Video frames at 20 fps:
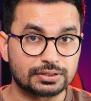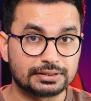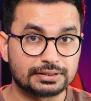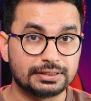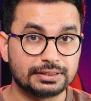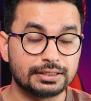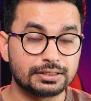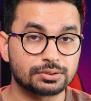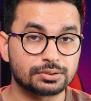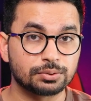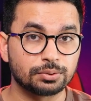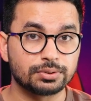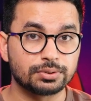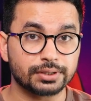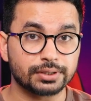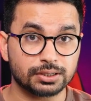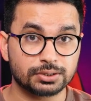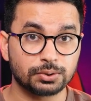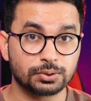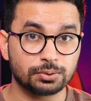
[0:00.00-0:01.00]
these tools are
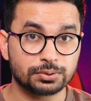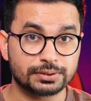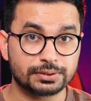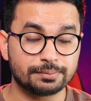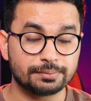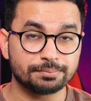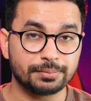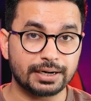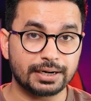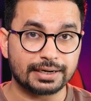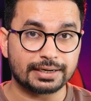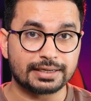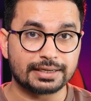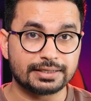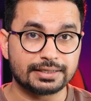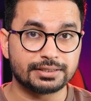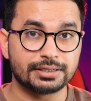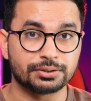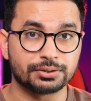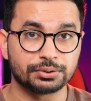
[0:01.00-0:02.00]
so simple and
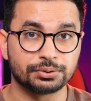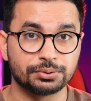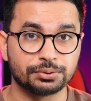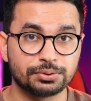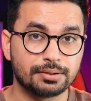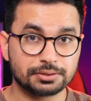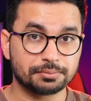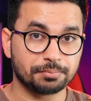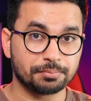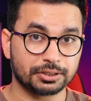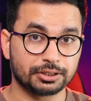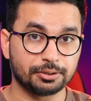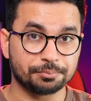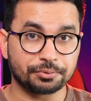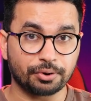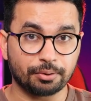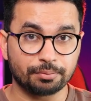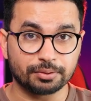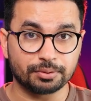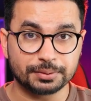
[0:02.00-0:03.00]
easy to use. But the
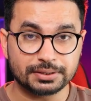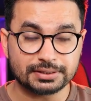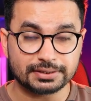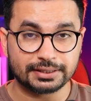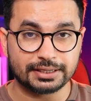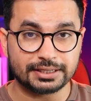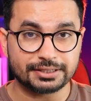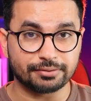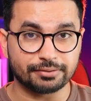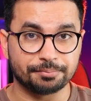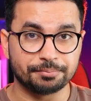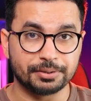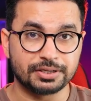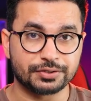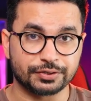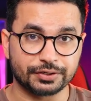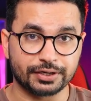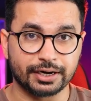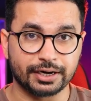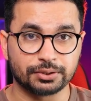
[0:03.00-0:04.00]
problem is these web-based
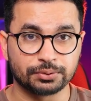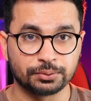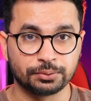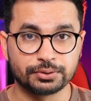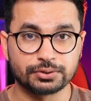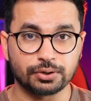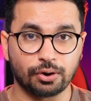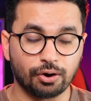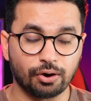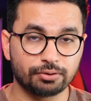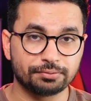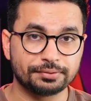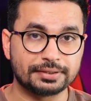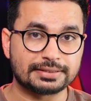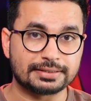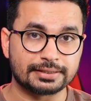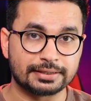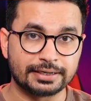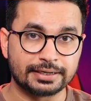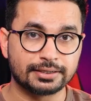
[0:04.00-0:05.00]
A I tools always
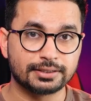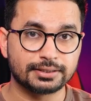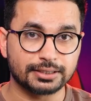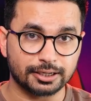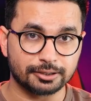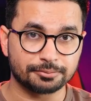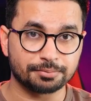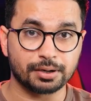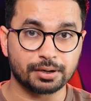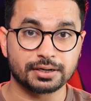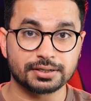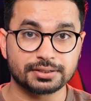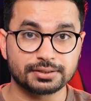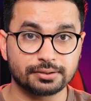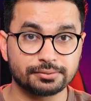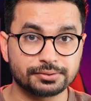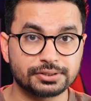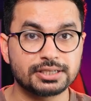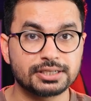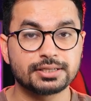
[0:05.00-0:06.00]
need third-party services.
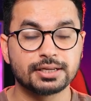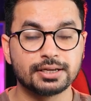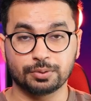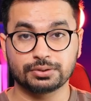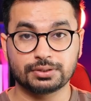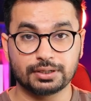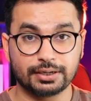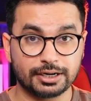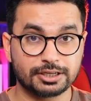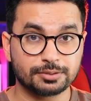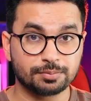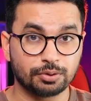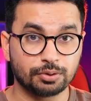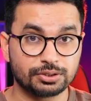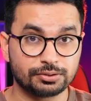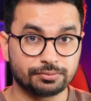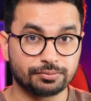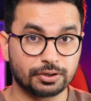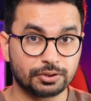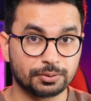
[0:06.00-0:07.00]
So let's suppose
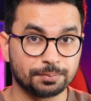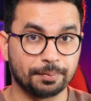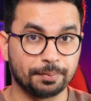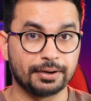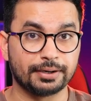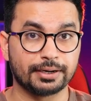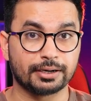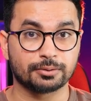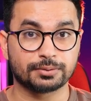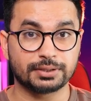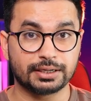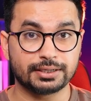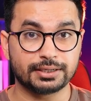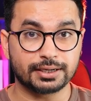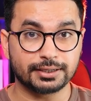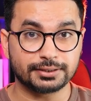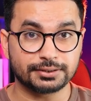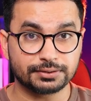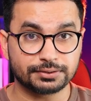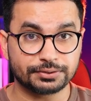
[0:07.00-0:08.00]
if you want to build an
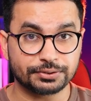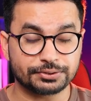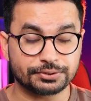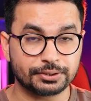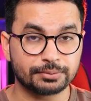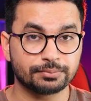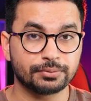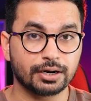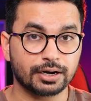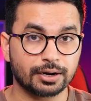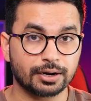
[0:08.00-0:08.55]
authentication system or a